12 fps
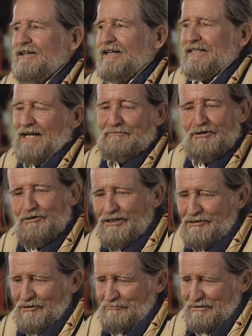And I'm doing
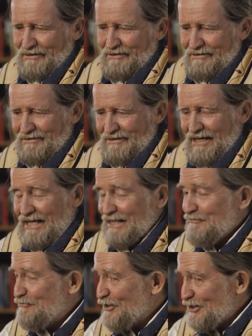something, and I
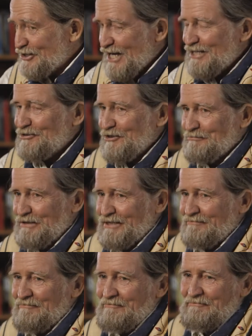can feel his eyes on me.
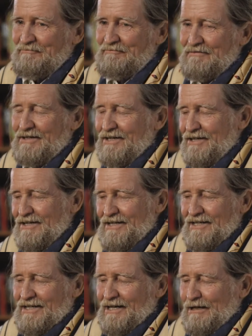
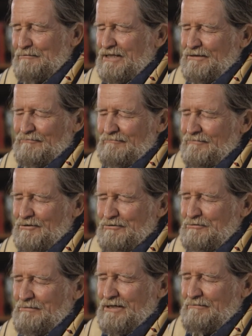I mean, there
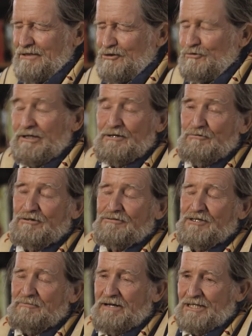was maybe 20 words
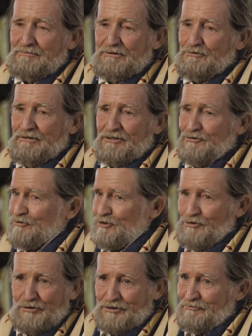that passed between us during the
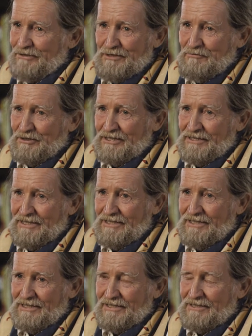course of any working
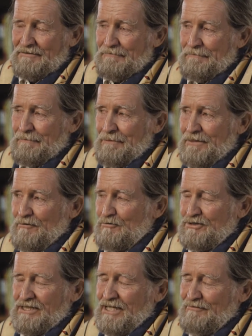day. It
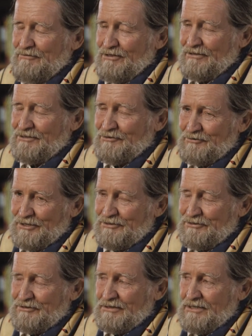wasn't heavy on
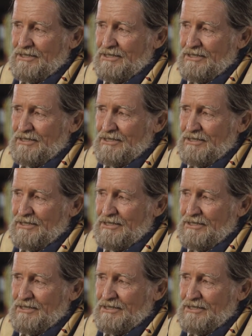instruction.